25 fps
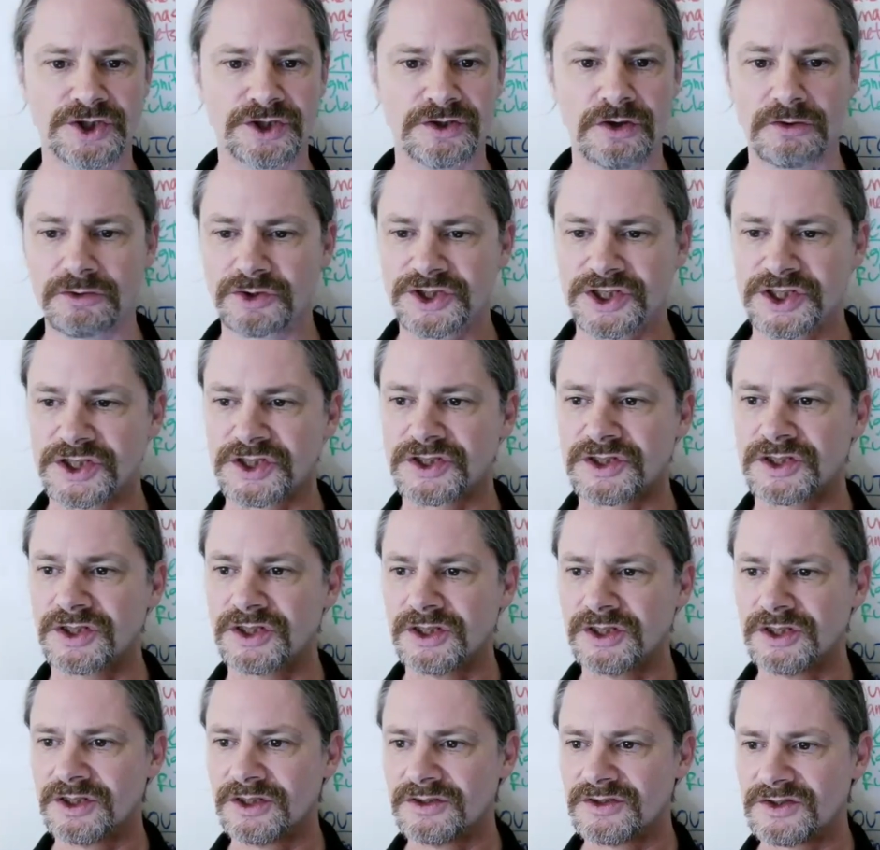You don't just
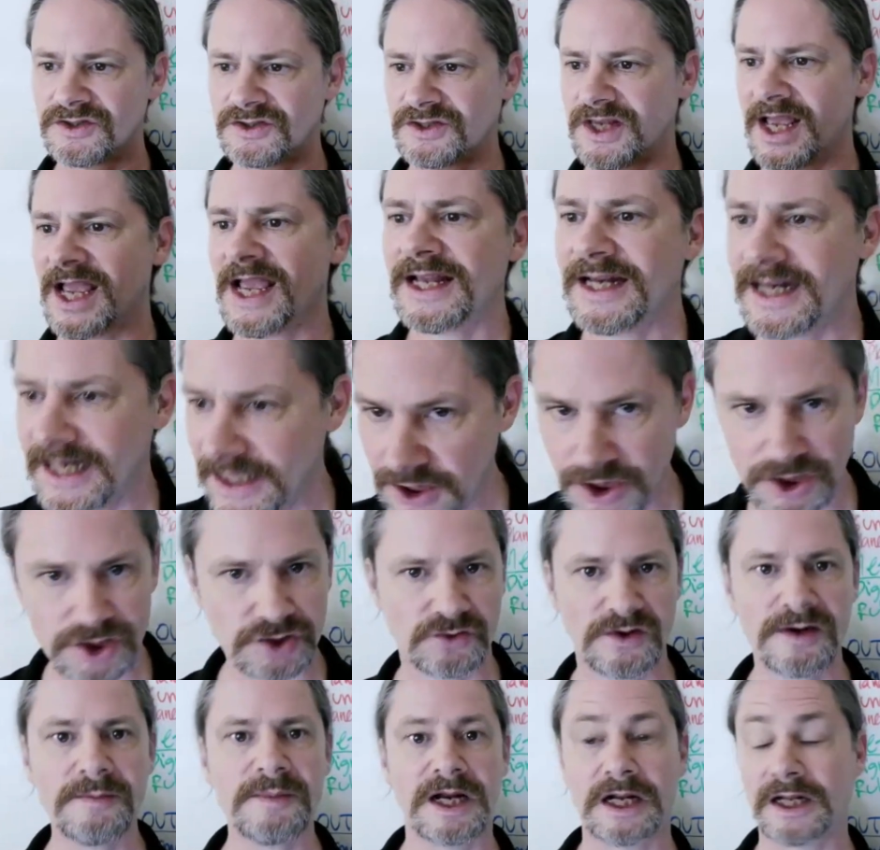say it
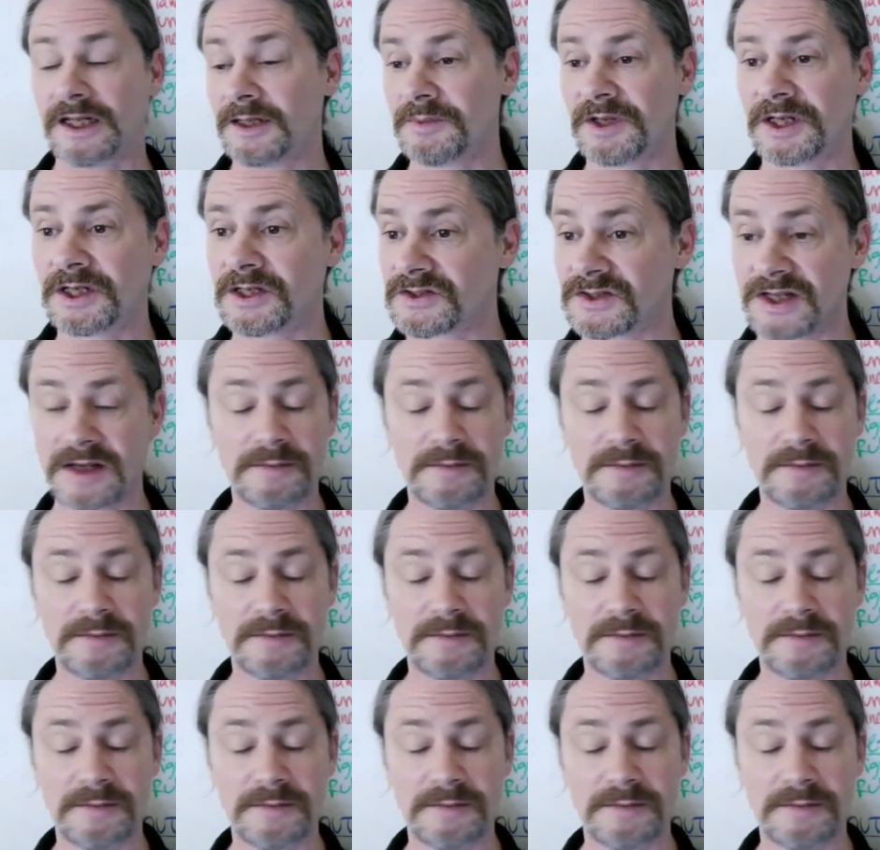indiscriminately, because